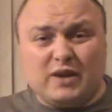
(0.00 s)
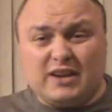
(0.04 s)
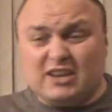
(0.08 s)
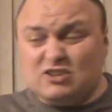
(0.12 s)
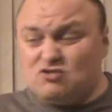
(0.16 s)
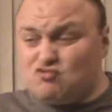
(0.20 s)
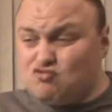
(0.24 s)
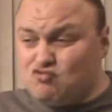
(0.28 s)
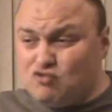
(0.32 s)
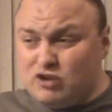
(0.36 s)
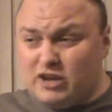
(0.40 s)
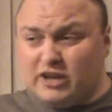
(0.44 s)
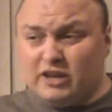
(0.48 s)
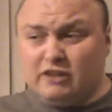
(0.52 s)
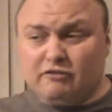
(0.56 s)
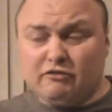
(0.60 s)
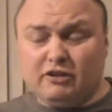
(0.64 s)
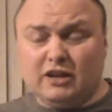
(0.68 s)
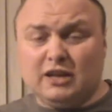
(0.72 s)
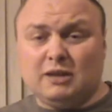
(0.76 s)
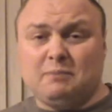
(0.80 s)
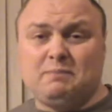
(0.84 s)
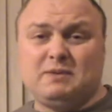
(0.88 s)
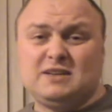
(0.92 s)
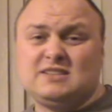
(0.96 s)
when it's really,
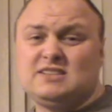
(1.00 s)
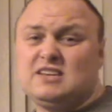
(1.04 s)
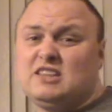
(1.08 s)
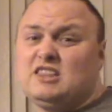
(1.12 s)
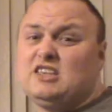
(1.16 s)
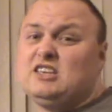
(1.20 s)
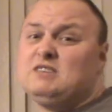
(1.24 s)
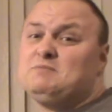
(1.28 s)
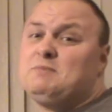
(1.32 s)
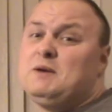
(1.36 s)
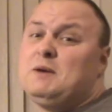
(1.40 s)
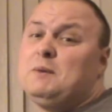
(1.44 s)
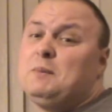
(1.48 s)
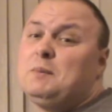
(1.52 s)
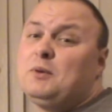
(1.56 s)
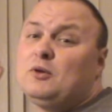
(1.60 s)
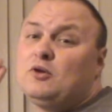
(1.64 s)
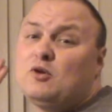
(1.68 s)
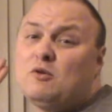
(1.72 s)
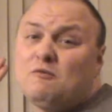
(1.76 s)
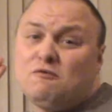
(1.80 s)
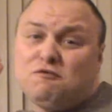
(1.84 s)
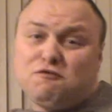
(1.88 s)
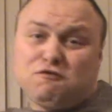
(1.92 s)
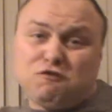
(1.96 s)
really busy and these people
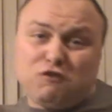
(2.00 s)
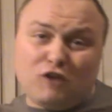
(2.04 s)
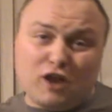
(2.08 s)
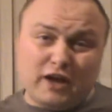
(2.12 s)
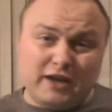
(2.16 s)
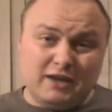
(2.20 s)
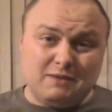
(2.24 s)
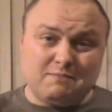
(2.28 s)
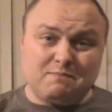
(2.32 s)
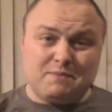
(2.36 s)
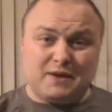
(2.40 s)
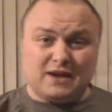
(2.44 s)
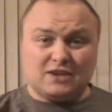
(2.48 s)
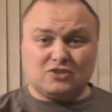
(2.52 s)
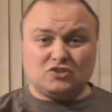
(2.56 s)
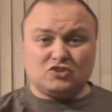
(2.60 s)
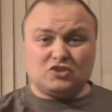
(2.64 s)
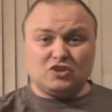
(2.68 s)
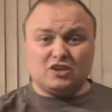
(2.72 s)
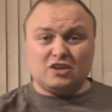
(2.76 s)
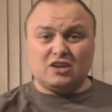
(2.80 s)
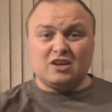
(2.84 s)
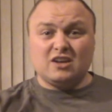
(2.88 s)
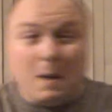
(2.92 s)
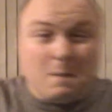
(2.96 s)
come flying
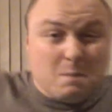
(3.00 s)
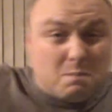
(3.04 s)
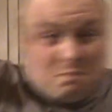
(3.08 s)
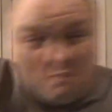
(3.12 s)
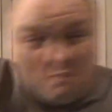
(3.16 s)
past you,